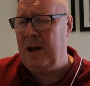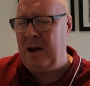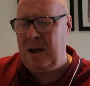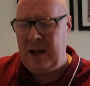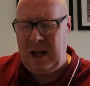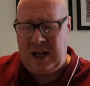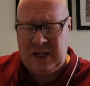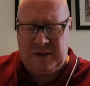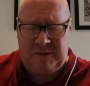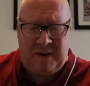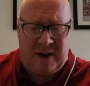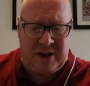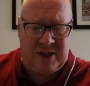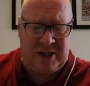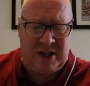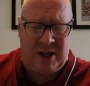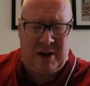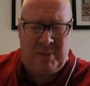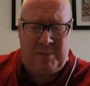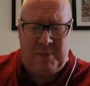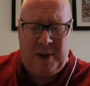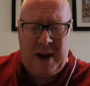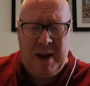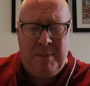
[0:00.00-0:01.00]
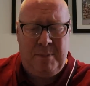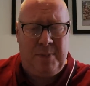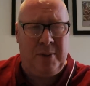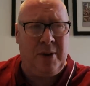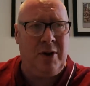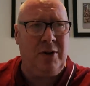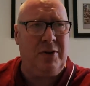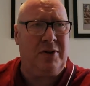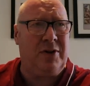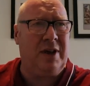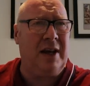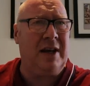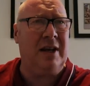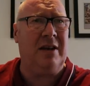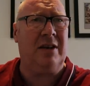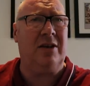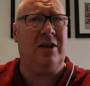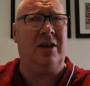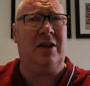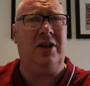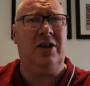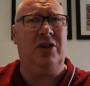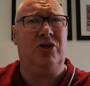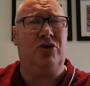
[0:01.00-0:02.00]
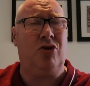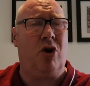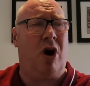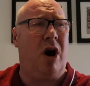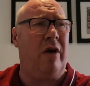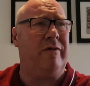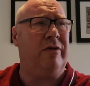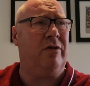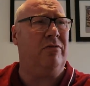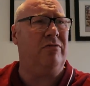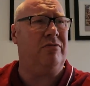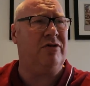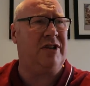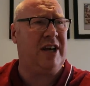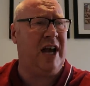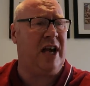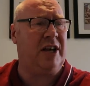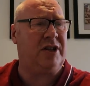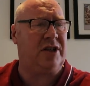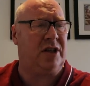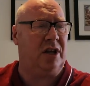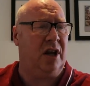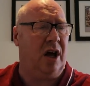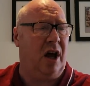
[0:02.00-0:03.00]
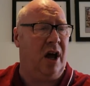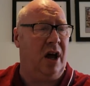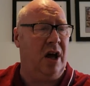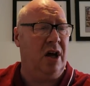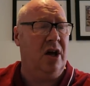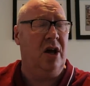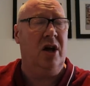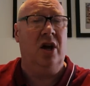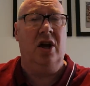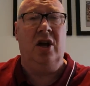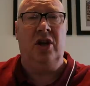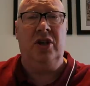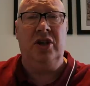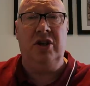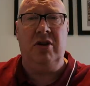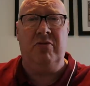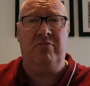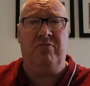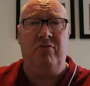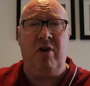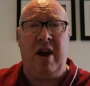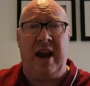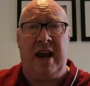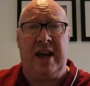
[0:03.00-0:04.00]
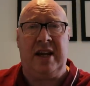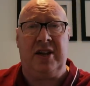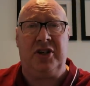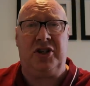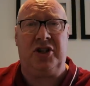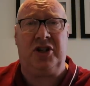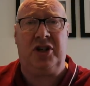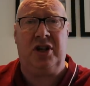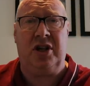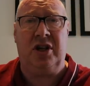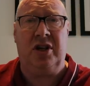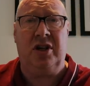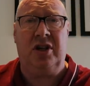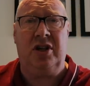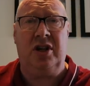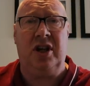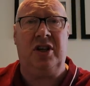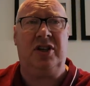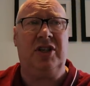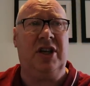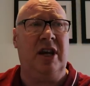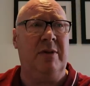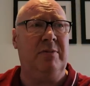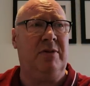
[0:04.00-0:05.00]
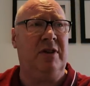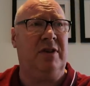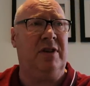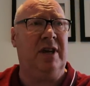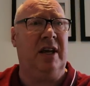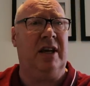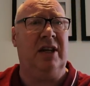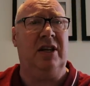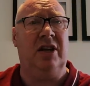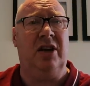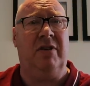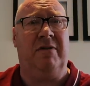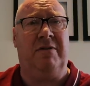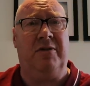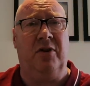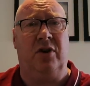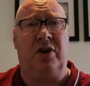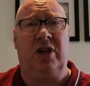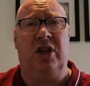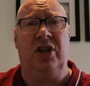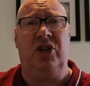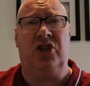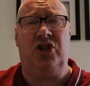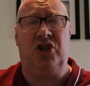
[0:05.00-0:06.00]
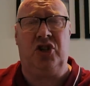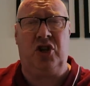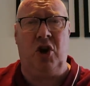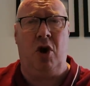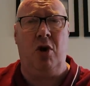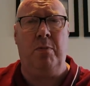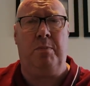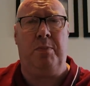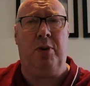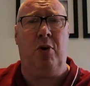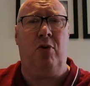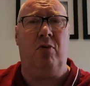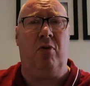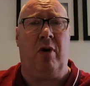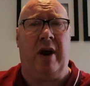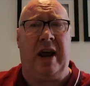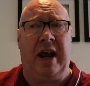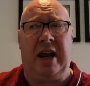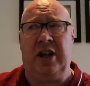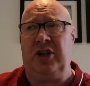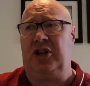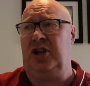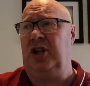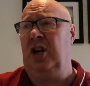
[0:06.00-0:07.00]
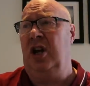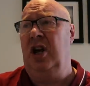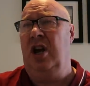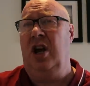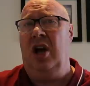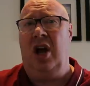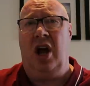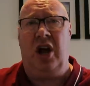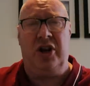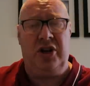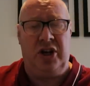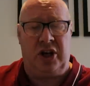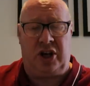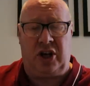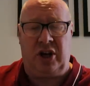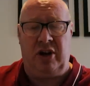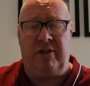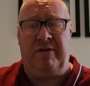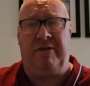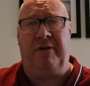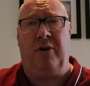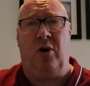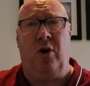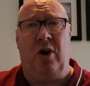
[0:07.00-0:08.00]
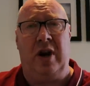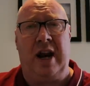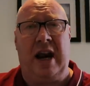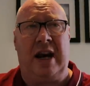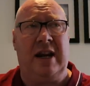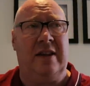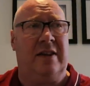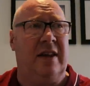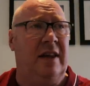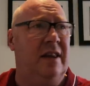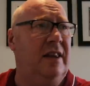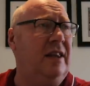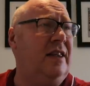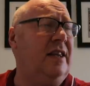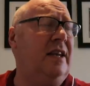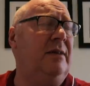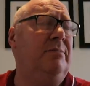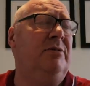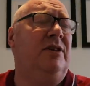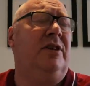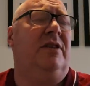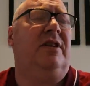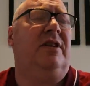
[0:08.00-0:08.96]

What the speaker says: let's face it, people who think that you drive a Tesla, you're rich. They seem to think you're fucking super rich and you can afford anything. They seem to